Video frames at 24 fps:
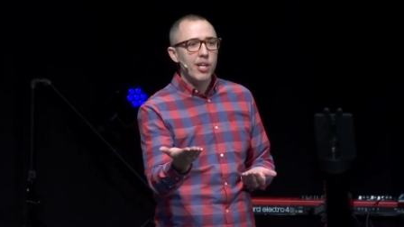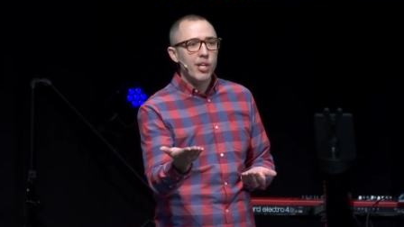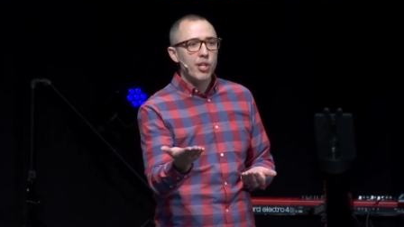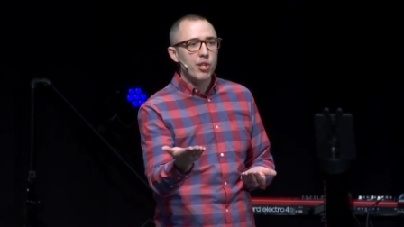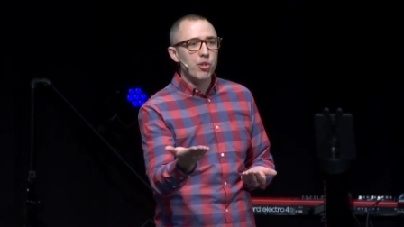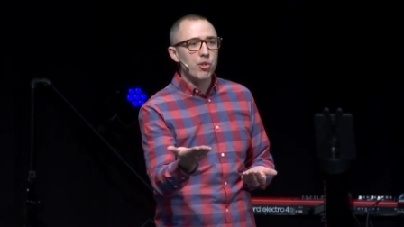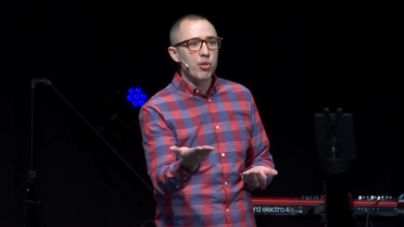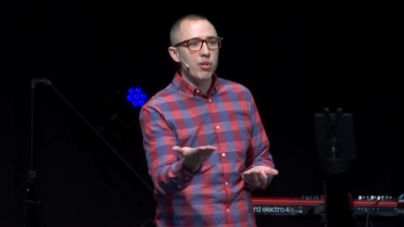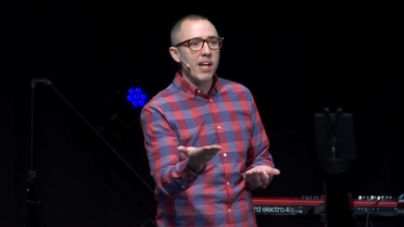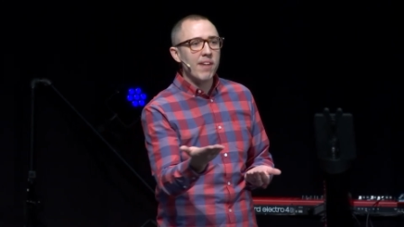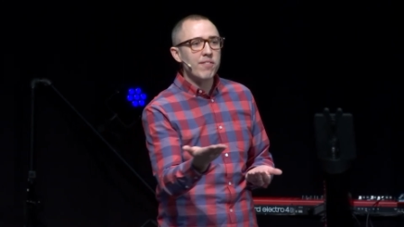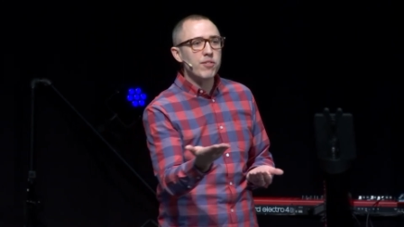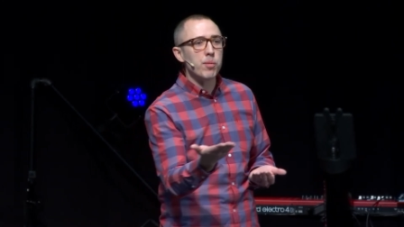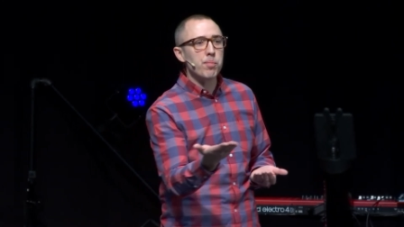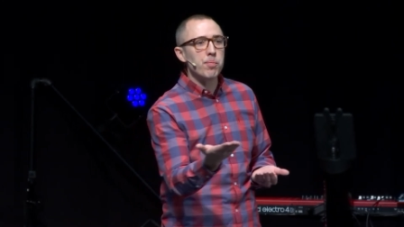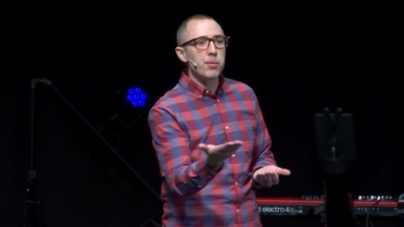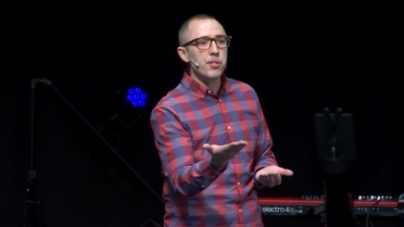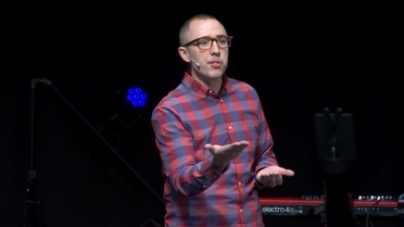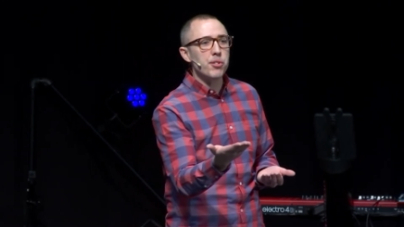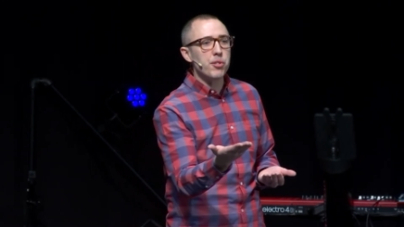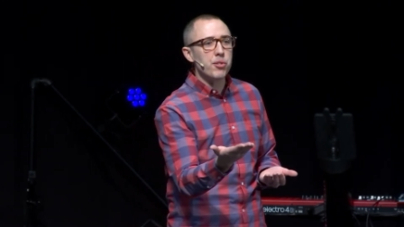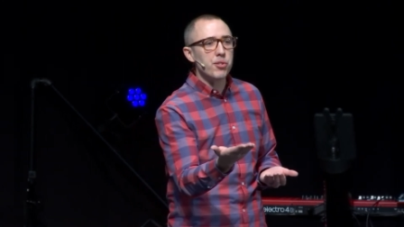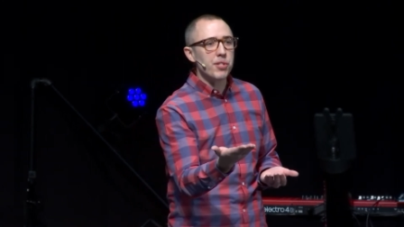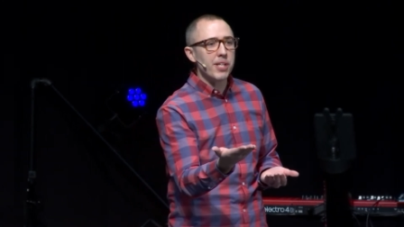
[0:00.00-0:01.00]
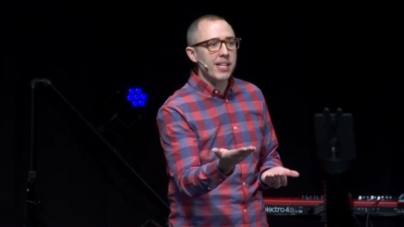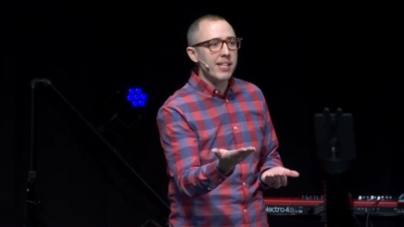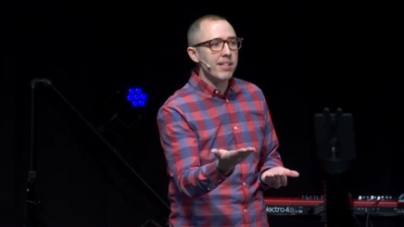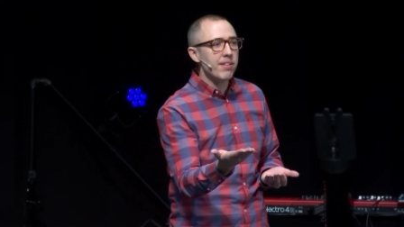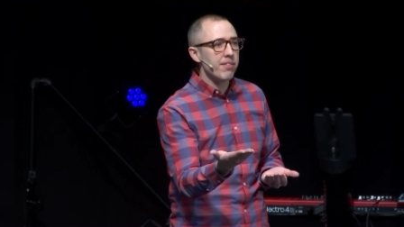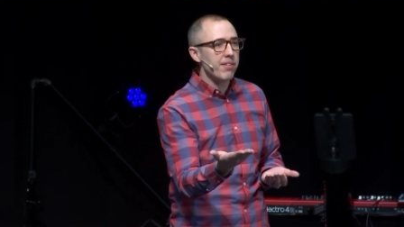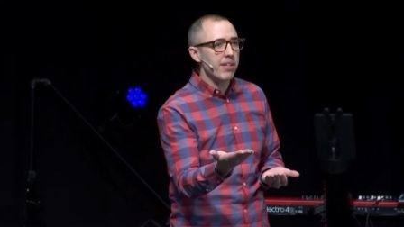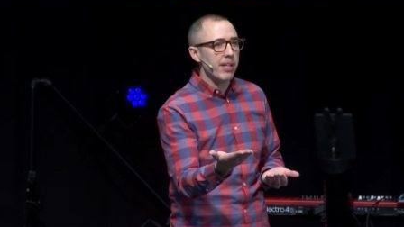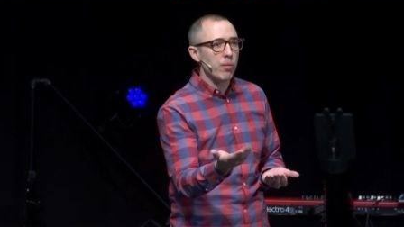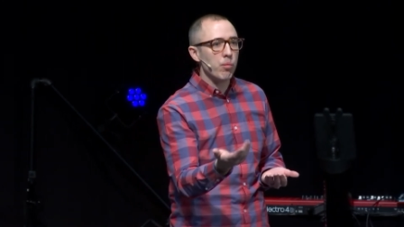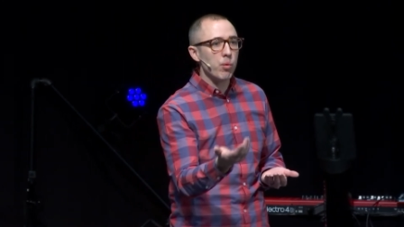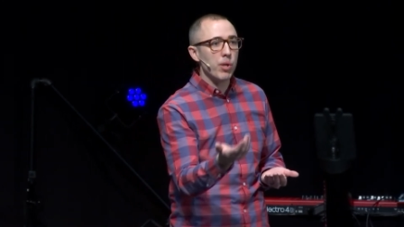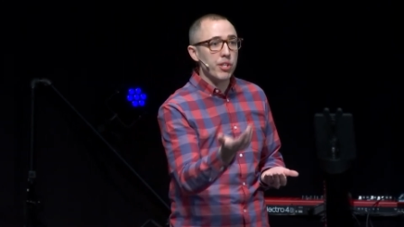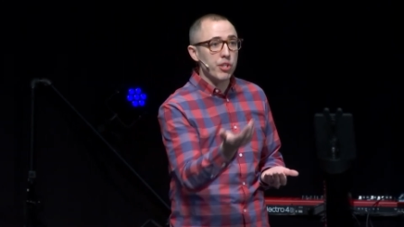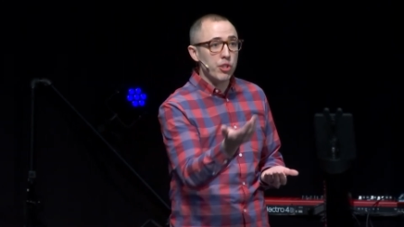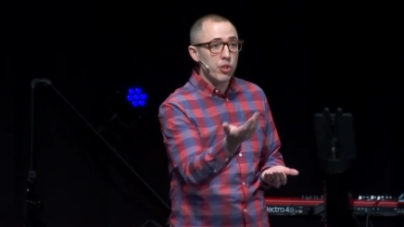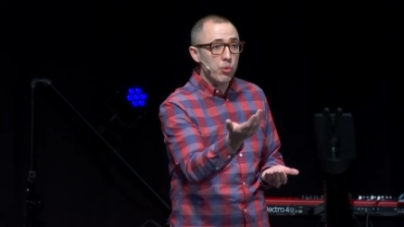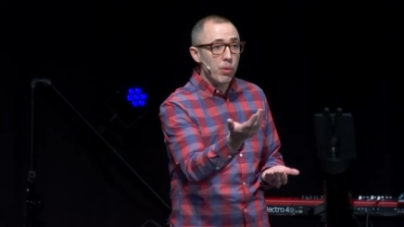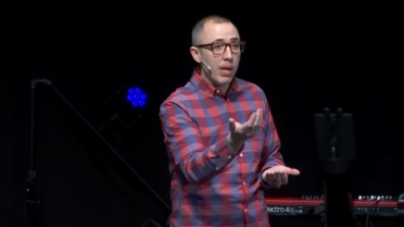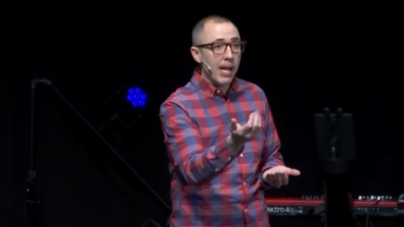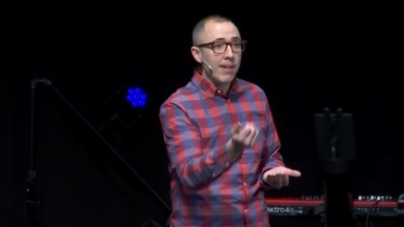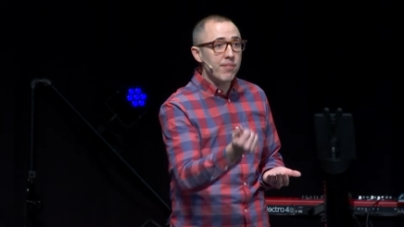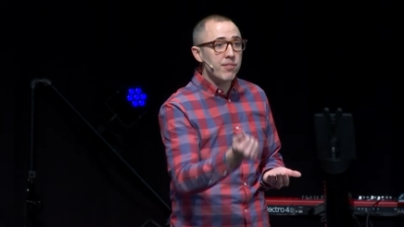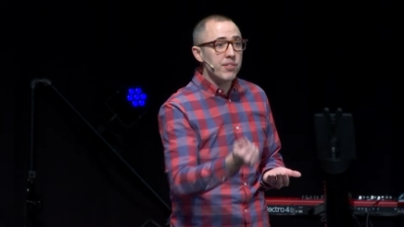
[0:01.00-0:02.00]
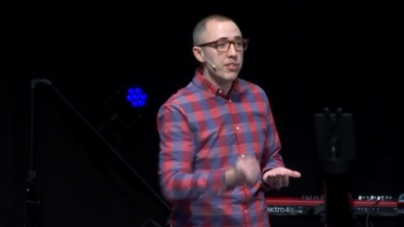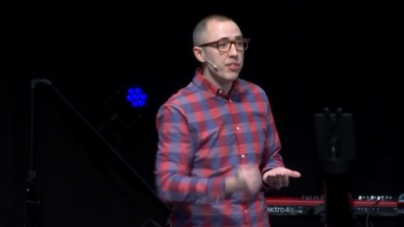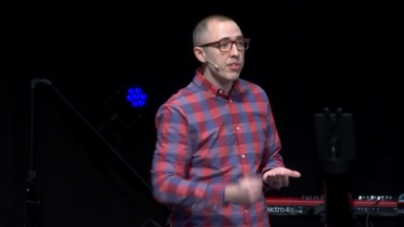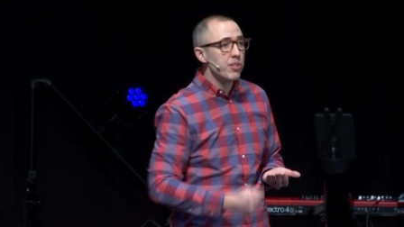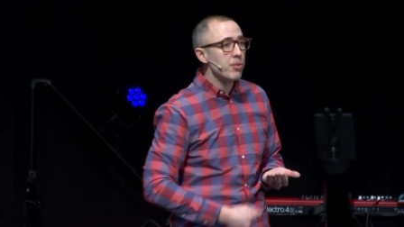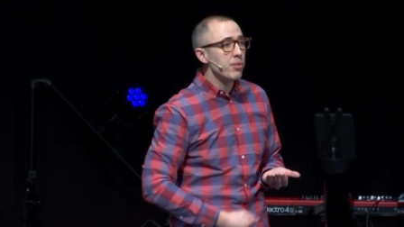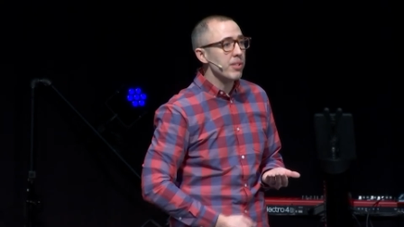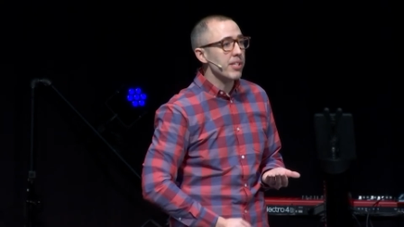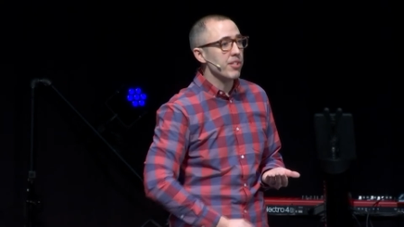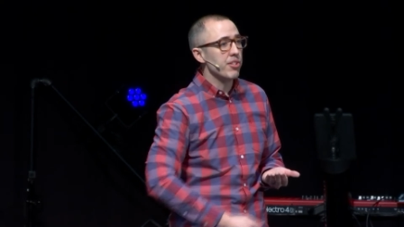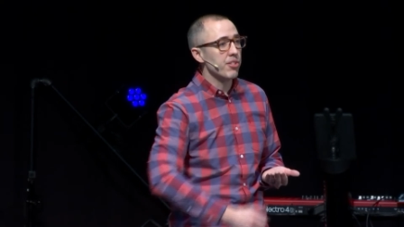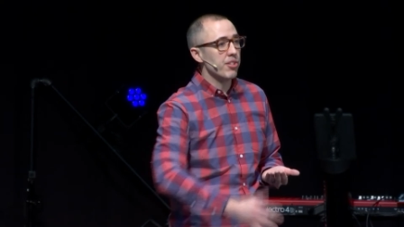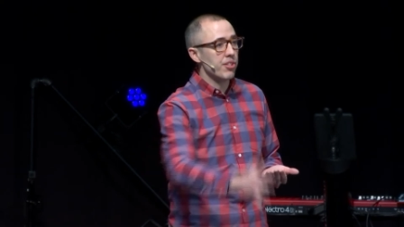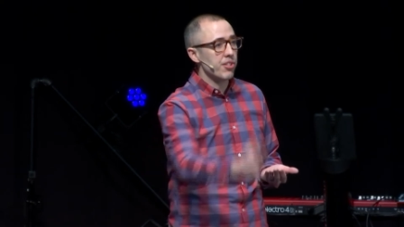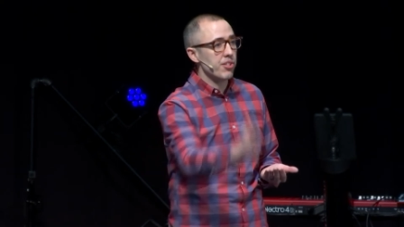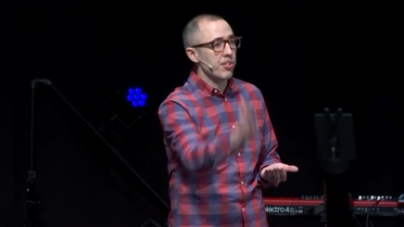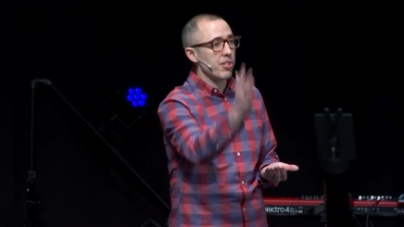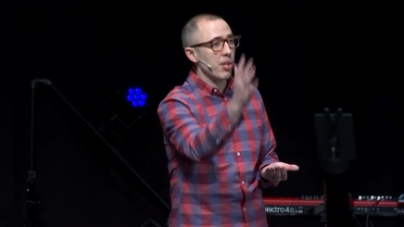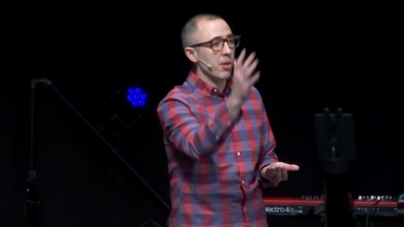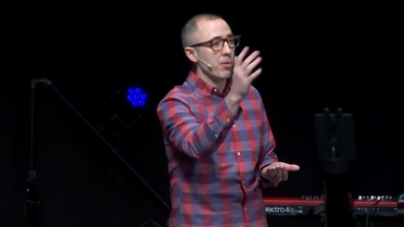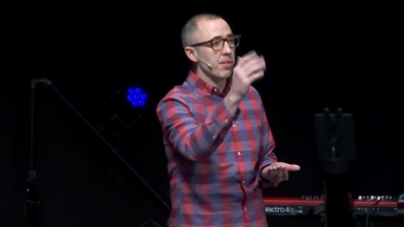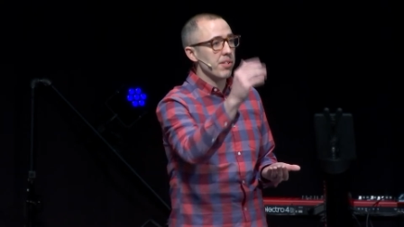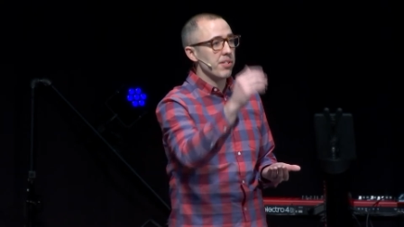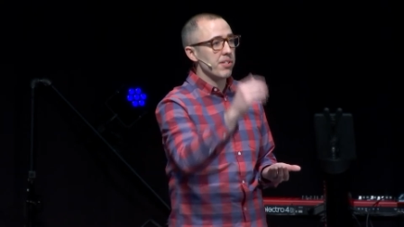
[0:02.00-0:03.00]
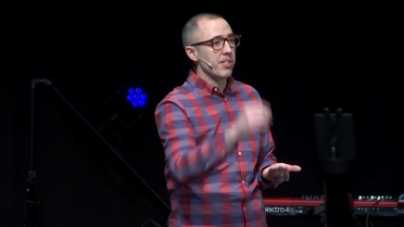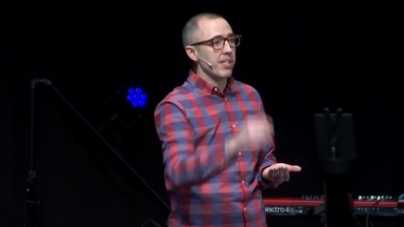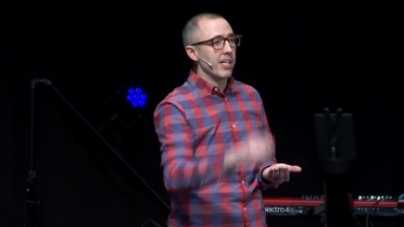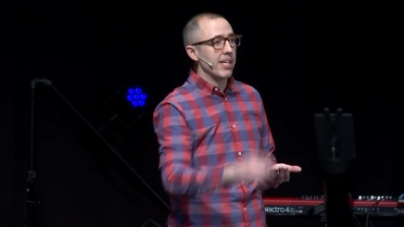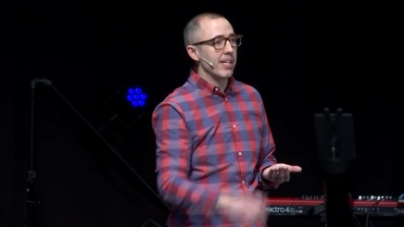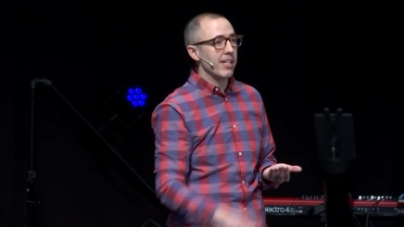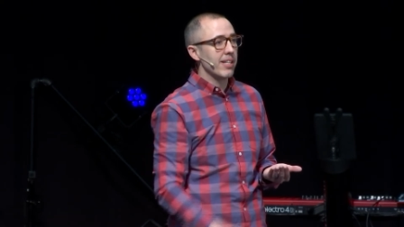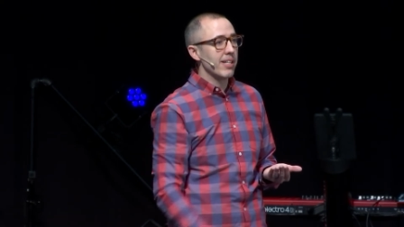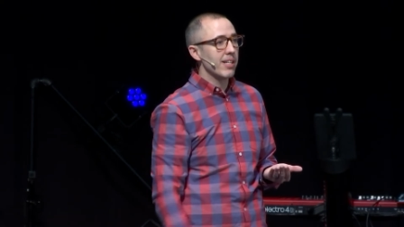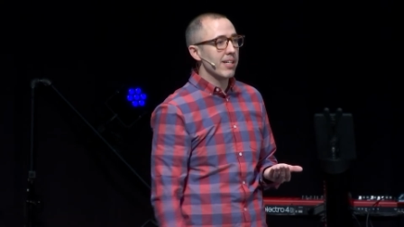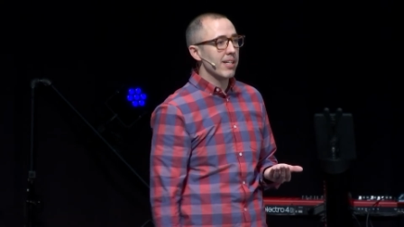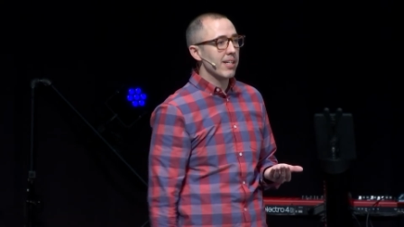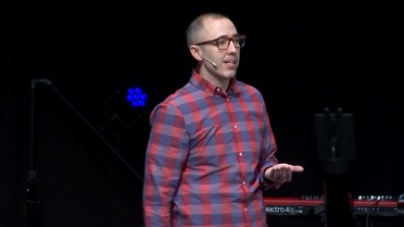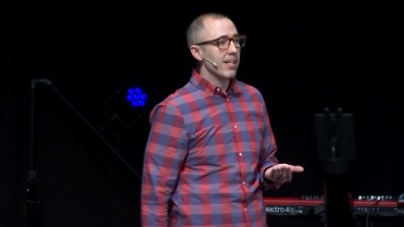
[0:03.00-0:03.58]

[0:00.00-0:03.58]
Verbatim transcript: You don't have to produce anything. What you have to do is just sow the seed.